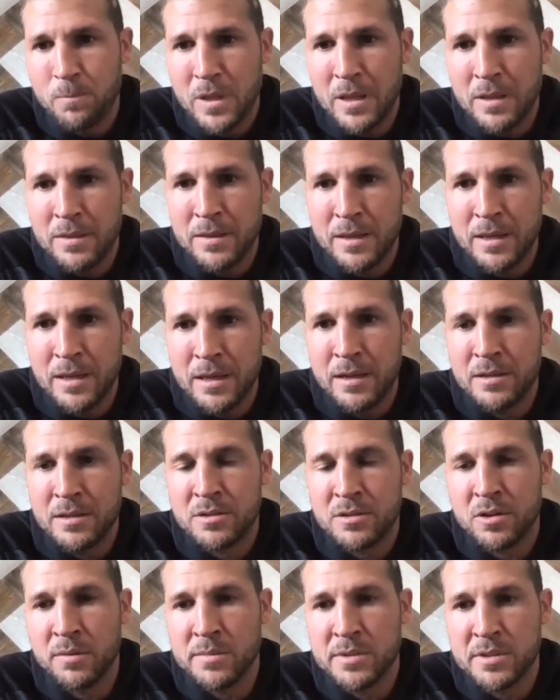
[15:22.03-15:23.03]
And then in
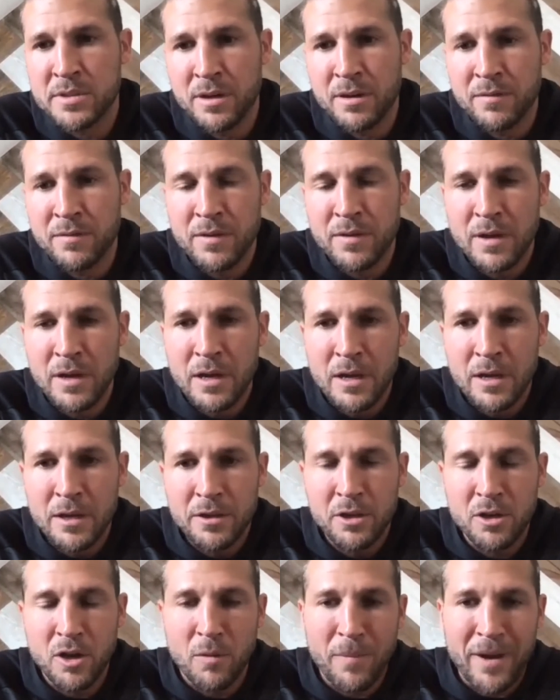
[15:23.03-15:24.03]
terms of,
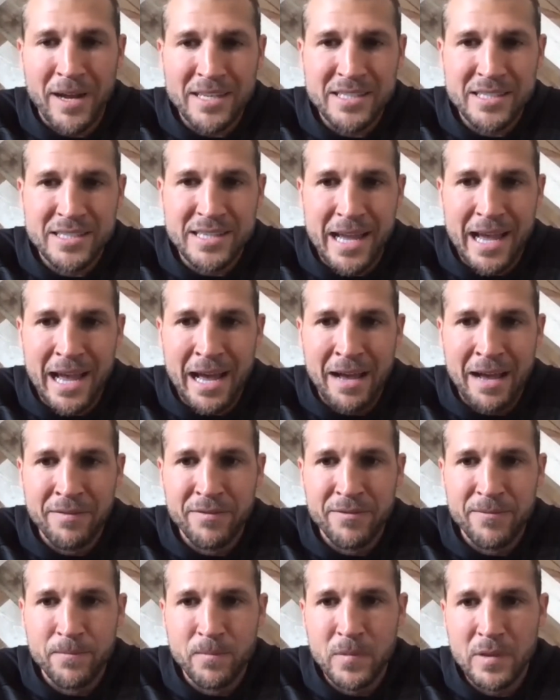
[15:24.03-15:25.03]
my
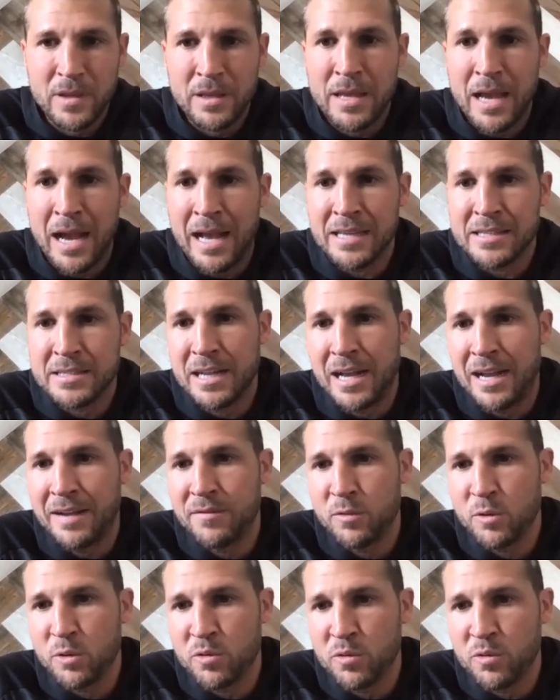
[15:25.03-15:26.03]
staff, guys that
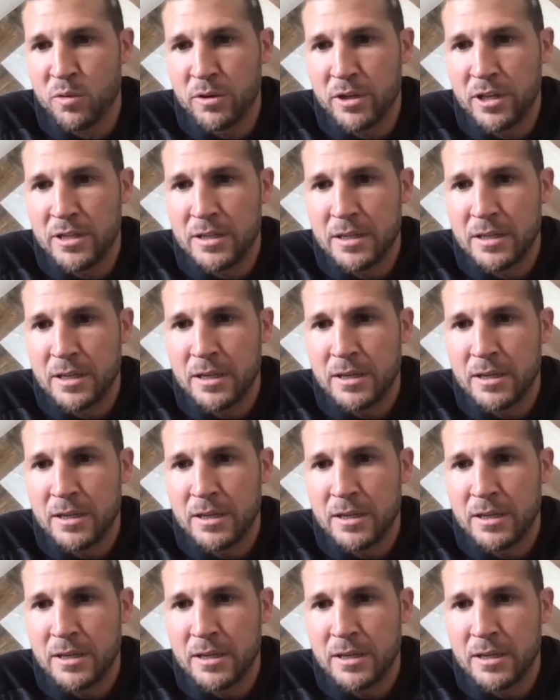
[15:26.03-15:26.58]
I've recruited,